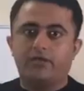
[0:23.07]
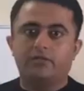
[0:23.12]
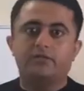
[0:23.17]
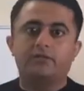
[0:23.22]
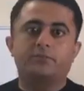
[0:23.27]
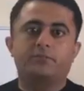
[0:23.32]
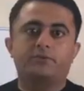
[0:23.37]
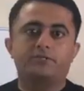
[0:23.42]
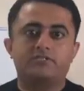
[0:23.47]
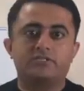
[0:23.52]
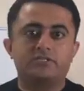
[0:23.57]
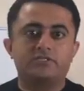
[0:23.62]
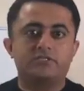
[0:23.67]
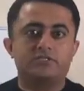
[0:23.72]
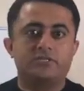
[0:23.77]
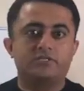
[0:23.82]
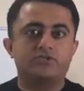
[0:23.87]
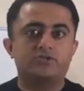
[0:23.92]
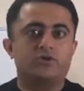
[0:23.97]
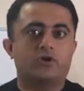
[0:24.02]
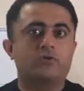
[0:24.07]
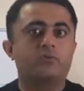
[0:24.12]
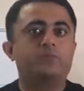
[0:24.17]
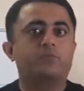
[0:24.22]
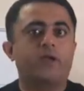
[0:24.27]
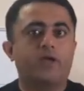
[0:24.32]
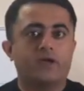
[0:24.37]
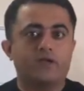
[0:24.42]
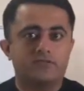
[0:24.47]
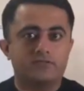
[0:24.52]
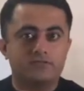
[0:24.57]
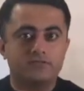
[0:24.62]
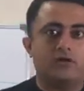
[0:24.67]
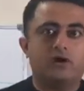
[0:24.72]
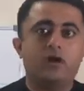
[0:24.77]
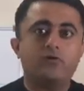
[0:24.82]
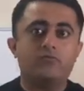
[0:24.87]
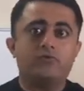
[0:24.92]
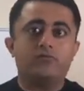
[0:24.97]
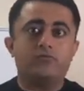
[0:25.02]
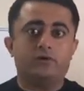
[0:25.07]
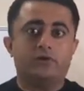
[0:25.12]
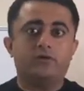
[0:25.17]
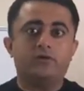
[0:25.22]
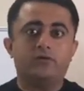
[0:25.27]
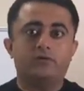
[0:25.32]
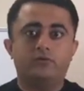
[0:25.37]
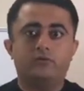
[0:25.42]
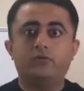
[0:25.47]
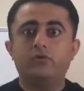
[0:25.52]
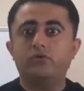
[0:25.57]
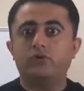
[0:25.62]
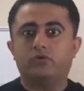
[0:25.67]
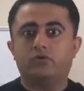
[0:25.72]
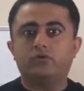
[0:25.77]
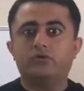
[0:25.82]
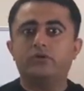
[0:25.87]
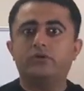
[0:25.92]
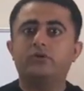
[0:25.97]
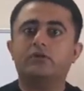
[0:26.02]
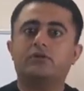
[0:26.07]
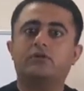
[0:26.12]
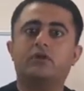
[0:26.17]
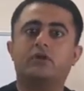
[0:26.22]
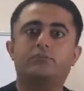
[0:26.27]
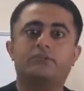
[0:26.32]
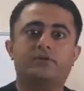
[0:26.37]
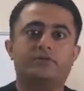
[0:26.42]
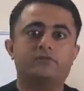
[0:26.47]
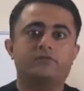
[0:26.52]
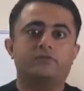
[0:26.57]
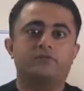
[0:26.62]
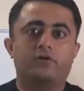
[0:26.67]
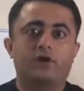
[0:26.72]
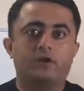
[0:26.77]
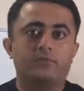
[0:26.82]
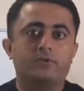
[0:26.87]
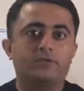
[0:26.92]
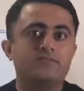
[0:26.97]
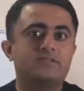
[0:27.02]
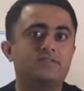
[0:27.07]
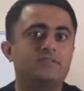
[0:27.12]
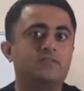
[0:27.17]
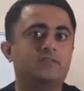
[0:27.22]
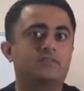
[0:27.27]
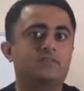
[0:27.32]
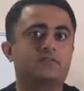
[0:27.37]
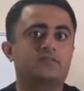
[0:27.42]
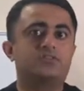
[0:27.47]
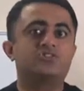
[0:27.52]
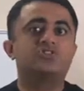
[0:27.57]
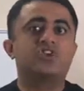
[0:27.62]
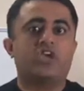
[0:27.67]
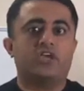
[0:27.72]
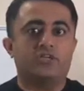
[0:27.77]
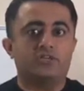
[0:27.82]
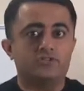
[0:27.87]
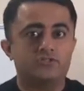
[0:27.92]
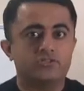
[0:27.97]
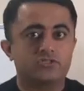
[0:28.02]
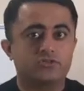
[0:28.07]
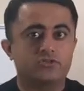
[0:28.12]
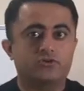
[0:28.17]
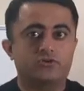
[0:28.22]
and the budget that you have planned. Uh, however, we know in a complex environment, things change.